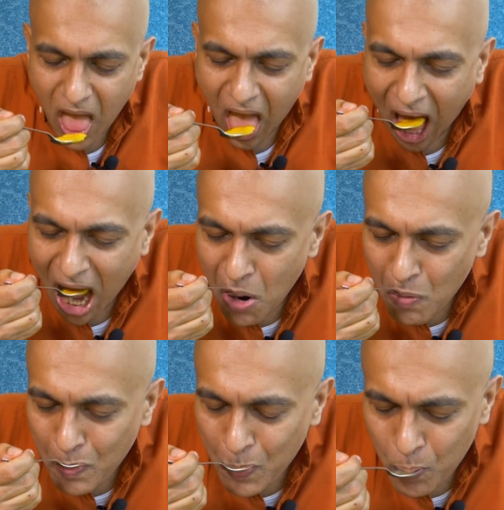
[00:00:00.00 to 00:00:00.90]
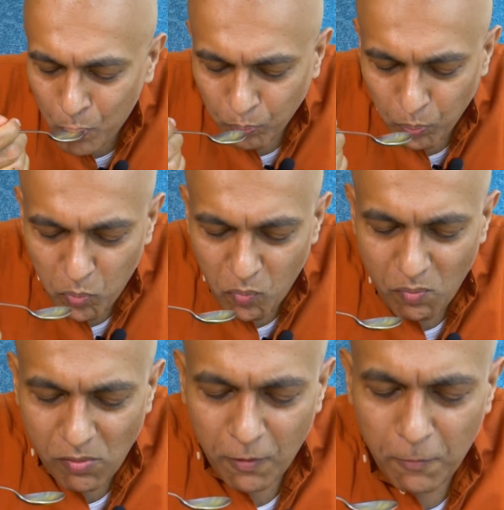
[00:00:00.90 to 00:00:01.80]
but it still makes for a
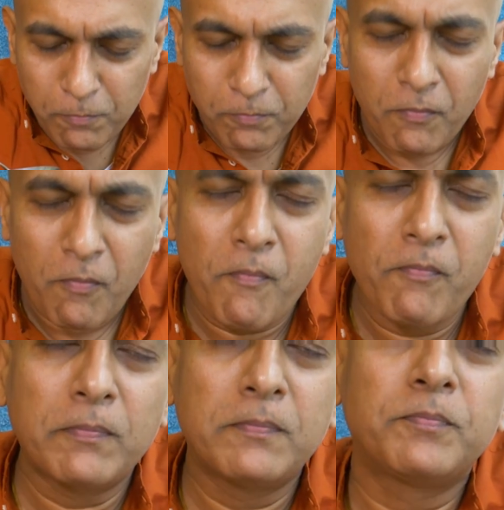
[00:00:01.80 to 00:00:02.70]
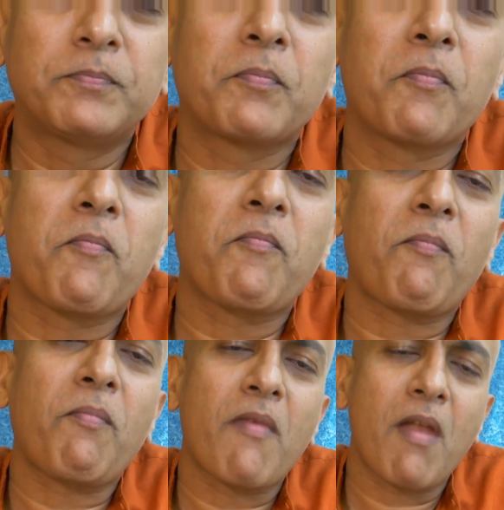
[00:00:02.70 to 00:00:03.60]
delicious mouthful. And I'm
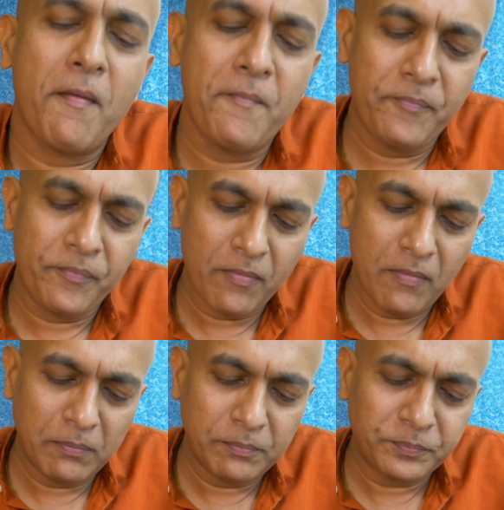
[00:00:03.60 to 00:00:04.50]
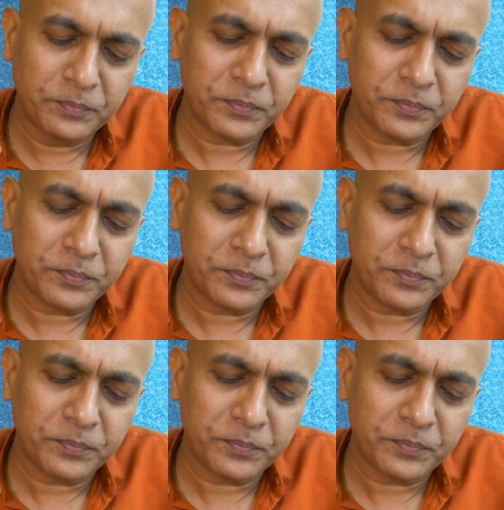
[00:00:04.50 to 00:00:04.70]
told the other combination